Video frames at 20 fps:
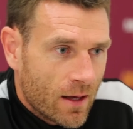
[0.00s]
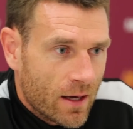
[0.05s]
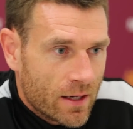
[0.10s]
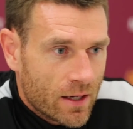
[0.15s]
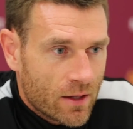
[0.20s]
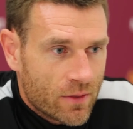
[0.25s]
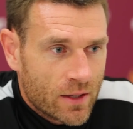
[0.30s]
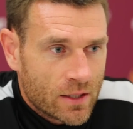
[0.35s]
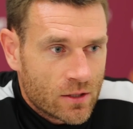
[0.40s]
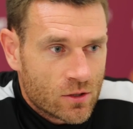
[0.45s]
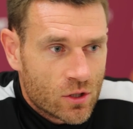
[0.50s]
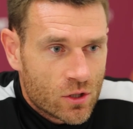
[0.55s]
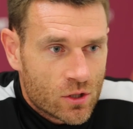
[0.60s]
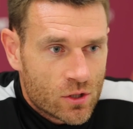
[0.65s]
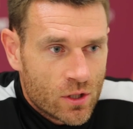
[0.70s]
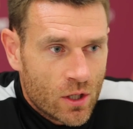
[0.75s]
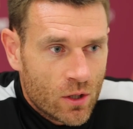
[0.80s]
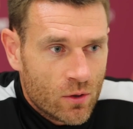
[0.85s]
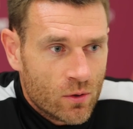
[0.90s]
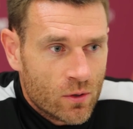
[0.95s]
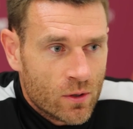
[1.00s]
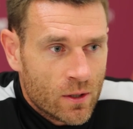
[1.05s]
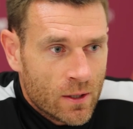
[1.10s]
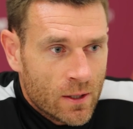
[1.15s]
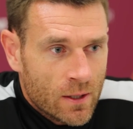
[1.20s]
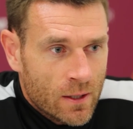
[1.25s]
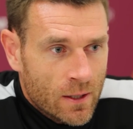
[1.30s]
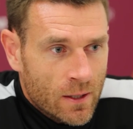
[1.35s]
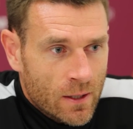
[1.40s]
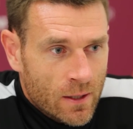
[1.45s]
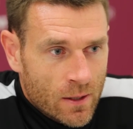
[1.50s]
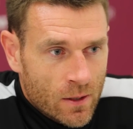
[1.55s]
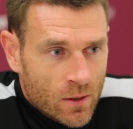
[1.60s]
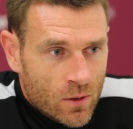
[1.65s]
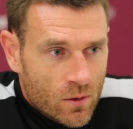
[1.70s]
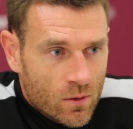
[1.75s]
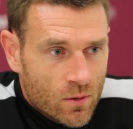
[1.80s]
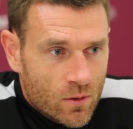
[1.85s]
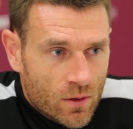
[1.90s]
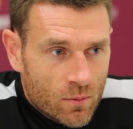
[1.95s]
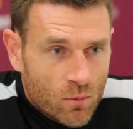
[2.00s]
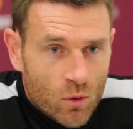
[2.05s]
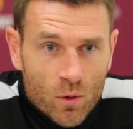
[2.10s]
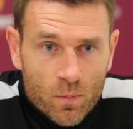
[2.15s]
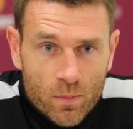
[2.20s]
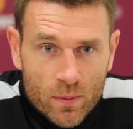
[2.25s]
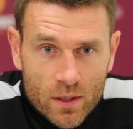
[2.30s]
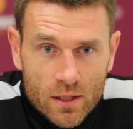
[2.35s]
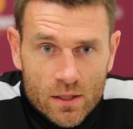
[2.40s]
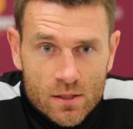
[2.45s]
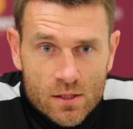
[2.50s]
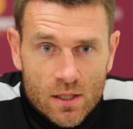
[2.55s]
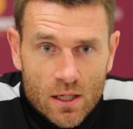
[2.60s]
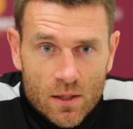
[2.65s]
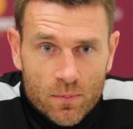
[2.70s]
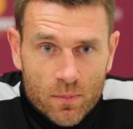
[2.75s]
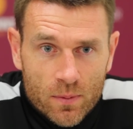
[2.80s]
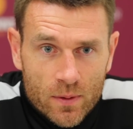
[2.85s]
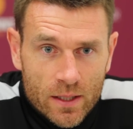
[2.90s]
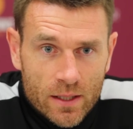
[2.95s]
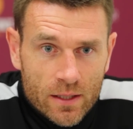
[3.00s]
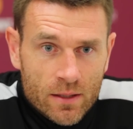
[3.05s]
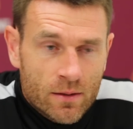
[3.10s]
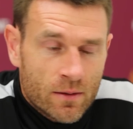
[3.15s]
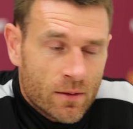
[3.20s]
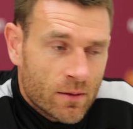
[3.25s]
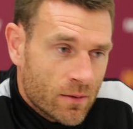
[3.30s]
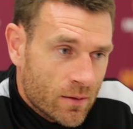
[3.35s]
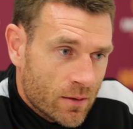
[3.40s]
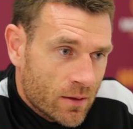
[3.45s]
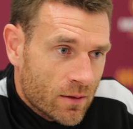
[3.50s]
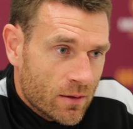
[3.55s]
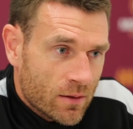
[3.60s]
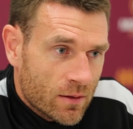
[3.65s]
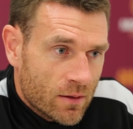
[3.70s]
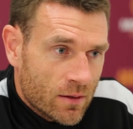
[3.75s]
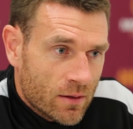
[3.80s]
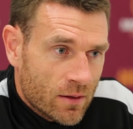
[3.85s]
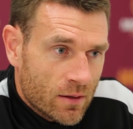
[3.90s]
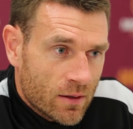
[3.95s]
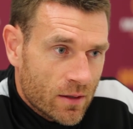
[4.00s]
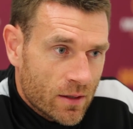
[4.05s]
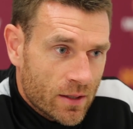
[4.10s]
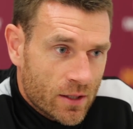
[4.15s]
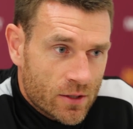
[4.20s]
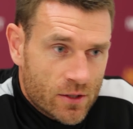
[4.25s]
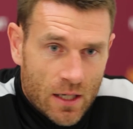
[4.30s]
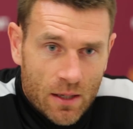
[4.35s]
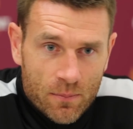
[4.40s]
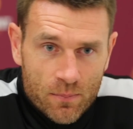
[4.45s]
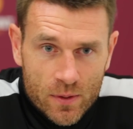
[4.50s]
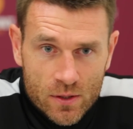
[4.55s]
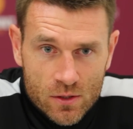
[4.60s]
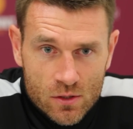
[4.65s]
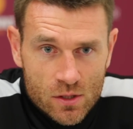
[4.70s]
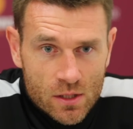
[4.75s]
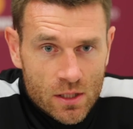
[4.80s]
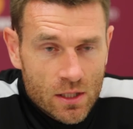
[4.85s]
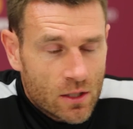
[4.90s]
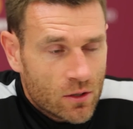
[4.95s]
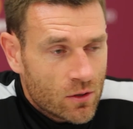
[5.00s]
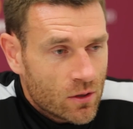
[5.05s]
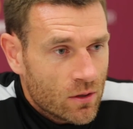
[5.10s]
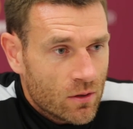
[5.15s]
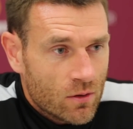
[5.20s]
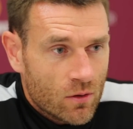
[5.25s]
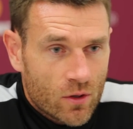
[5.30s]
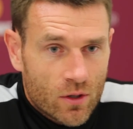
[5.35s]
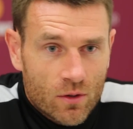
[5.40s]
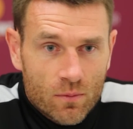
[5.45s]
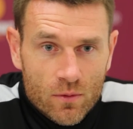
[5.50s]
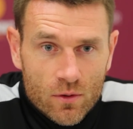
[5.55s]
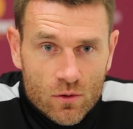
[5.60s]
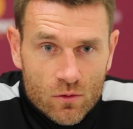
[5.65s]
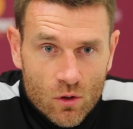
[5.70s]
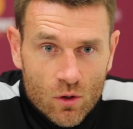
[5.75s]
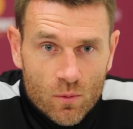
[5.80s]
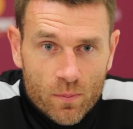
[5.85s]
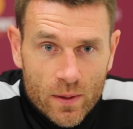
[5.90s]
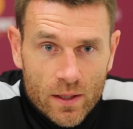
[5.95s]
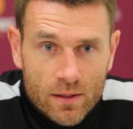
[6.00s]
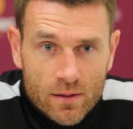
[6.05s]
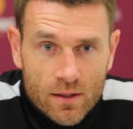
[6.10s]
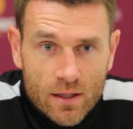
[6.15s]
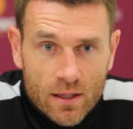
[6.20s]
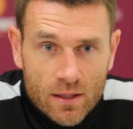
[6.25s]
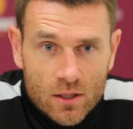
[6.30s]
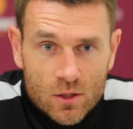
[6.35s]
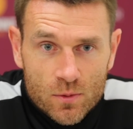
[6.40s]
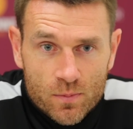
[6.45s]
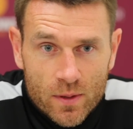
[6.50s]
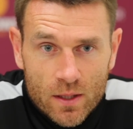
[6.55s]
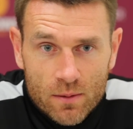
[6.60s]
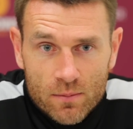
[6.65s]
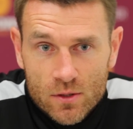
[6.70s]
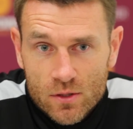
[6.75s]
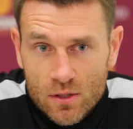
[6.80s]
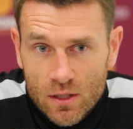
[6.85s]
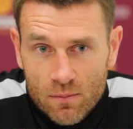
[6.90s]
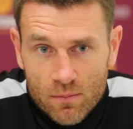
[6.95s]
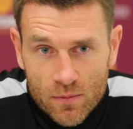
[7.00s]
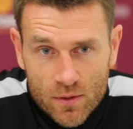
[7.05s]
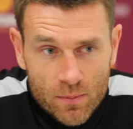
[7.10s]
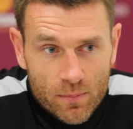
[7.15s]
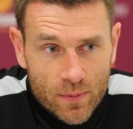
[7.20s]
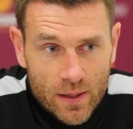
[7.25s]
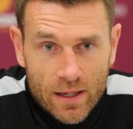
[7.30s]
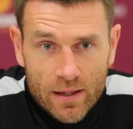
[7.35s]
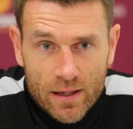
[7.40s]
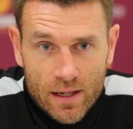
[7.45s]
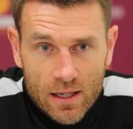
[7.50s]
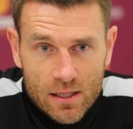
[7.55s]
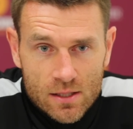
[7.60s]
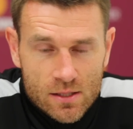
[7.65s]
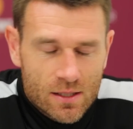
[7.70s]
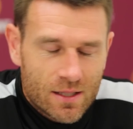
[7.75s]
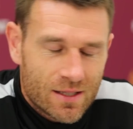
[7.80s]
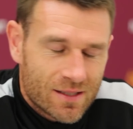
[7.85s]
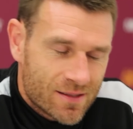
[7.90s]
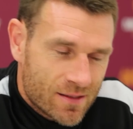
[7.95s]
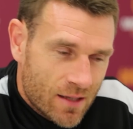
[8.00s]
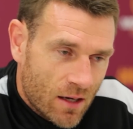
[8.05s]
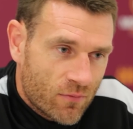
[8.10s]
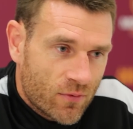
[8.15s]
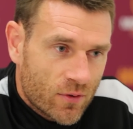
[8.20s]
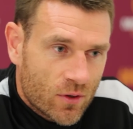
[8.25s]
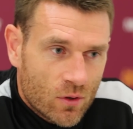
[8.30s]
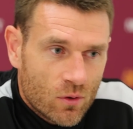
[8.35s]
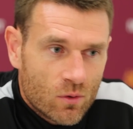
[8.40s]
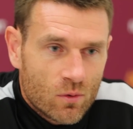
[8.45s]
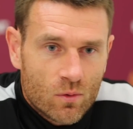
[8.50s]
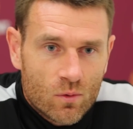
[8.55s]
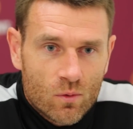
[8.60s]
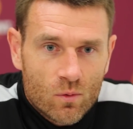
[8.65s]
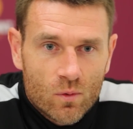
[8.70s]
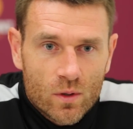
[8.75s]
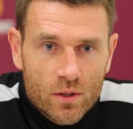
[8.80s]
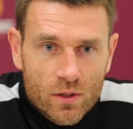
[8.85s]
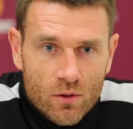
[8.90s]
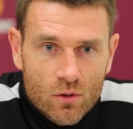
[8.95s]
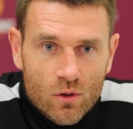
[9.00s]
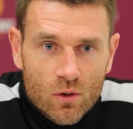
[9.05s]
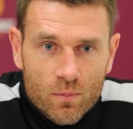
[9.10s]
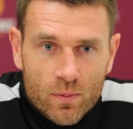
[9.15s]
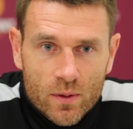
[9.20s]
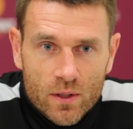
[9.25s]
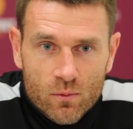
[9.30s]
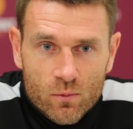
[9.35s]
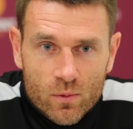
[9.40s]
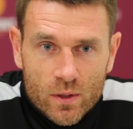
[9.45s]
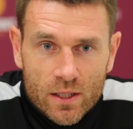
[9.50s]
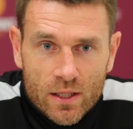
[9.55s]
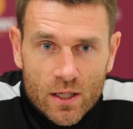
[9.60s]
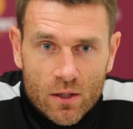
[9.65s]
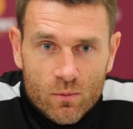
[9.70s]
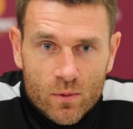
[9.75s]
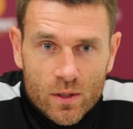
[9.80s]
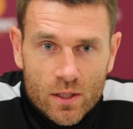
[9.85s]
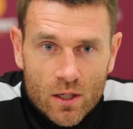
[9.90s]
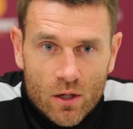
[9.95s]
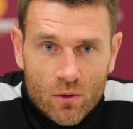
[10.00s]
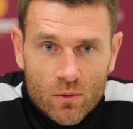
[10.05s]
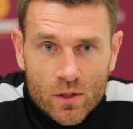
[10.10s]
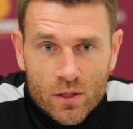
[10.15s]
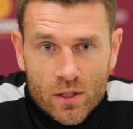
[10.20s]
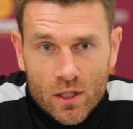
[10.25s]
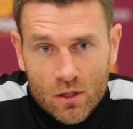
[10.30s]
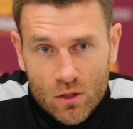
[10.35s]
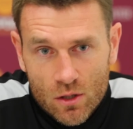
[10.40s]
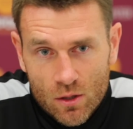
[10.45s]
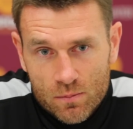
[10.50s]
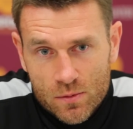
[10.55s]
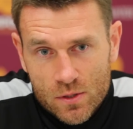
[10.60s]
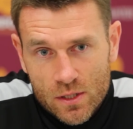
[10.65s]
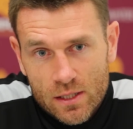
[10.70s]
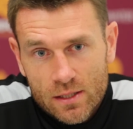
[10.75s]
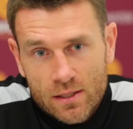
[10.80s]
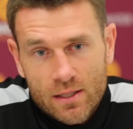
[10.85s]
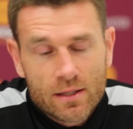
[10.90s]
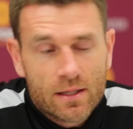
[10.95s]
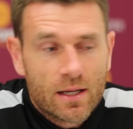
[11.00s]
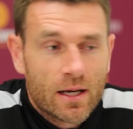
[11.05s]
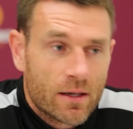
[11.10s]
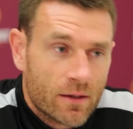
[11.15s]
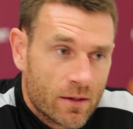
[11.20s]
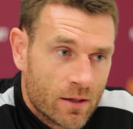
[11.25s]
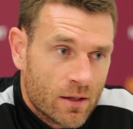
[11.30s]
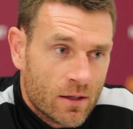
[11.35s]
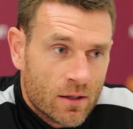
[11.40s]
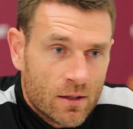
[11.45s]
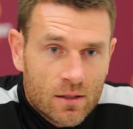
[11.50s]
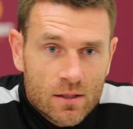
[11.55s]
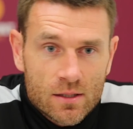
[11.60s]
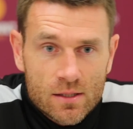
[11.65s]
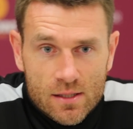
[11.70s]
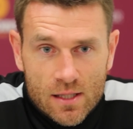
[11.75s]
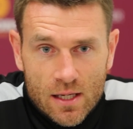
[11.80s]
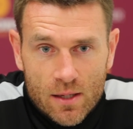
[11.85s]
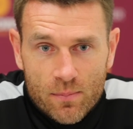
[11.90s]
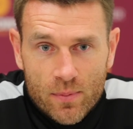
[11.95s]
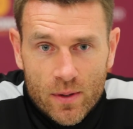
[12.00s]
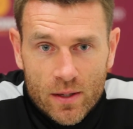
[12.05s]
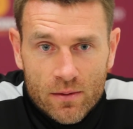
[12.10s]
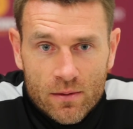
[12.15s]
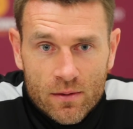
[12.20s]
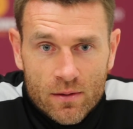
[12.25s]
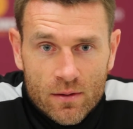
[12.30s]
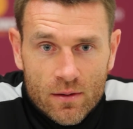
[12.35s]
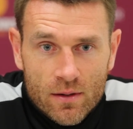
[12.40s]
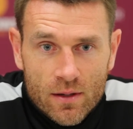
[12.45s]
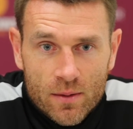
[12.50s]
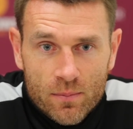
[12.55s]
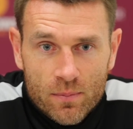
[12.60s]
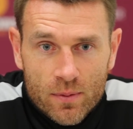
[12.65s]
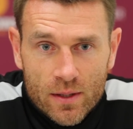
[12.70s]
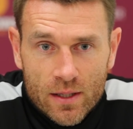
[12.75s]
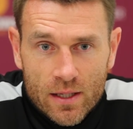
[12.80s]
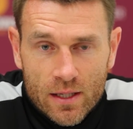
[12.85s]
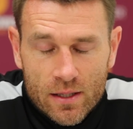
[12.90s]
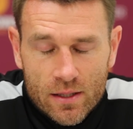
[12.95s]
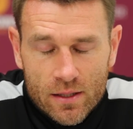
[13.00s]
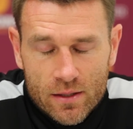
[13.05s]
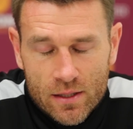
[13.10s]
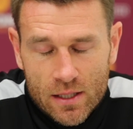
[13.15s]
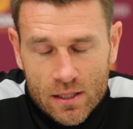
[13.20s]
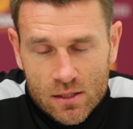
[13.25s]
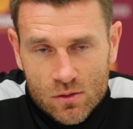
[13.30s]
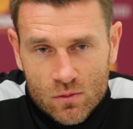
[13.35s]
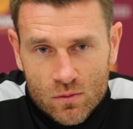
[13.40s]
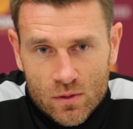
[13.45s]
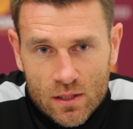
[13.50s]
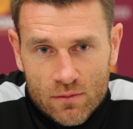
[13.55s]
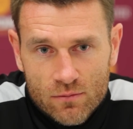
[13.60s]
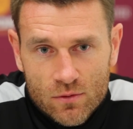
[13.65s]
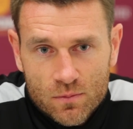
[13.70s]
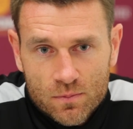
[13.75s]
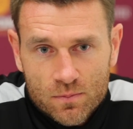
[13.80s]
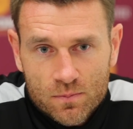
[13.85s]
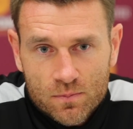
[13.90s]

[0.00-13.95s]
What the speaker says: And I think just now, the more players that are playing in the Champions League or at the top end of the English Premiership, the better it is. And it's difficult when you're not playing week in, week out at your club side and then step in and play at an international level.